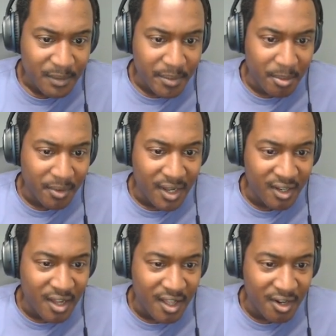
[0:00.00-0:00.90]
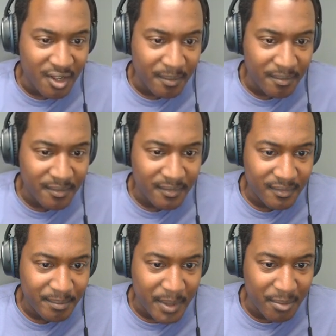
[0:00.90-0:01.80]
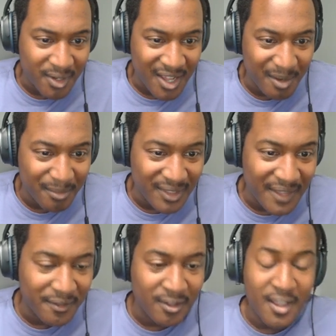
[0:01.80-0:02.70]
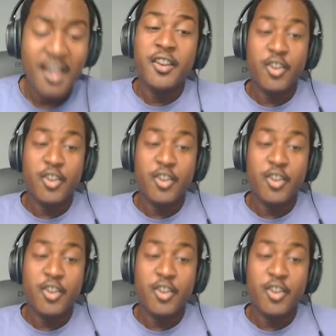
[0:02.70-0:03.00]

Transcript: People got caught up. People got up and left the class.